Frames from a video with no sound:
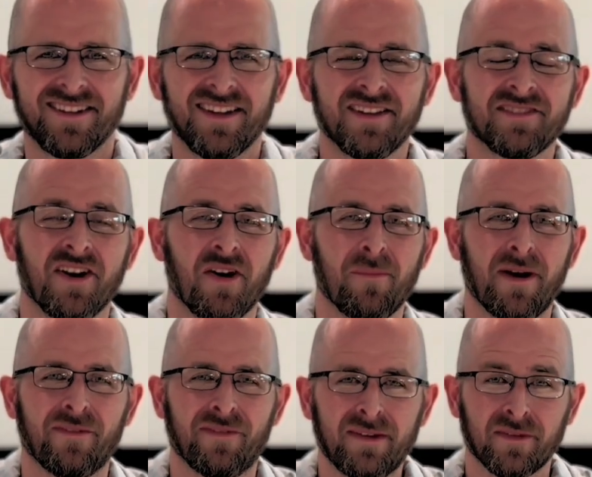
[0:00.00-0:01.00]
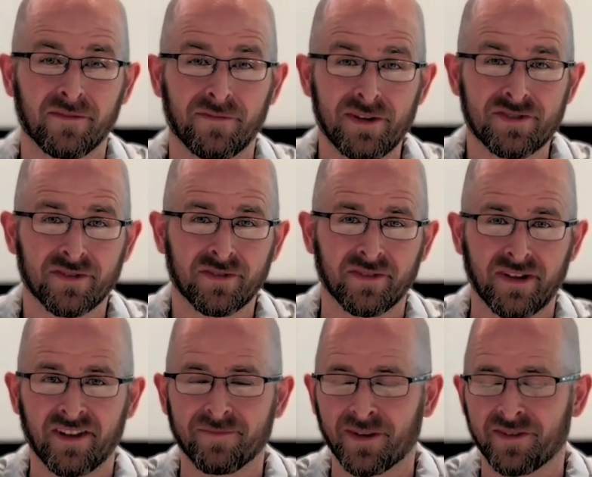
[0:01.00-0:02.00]
So my favorite features and
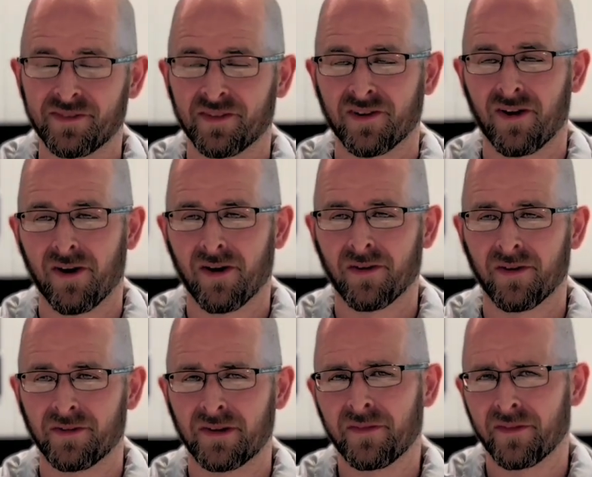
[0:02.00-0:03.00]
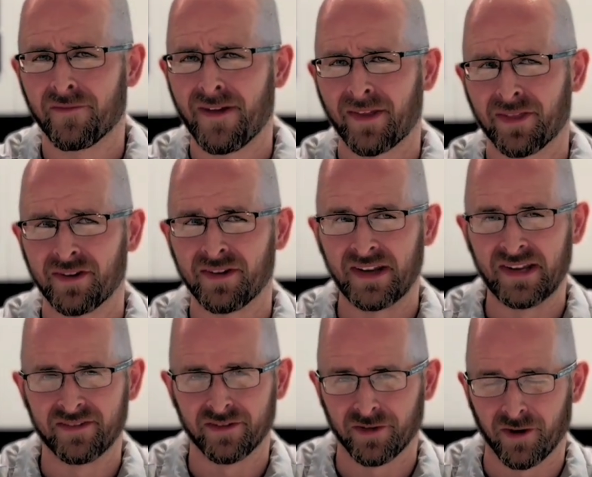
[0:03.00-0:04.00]
aspects of this car are definitely the fact that it
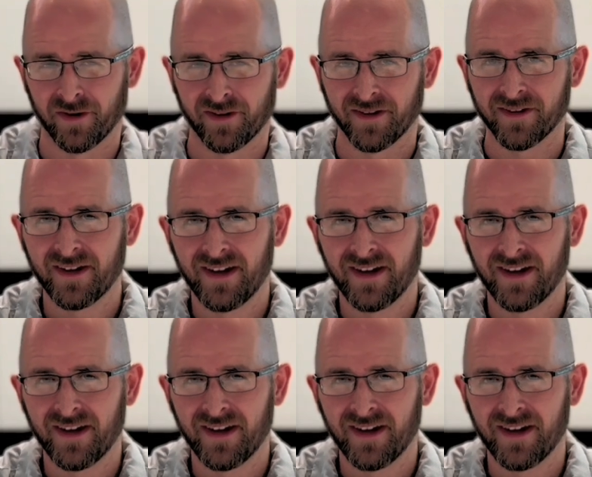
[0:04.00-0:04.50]
is a Targa.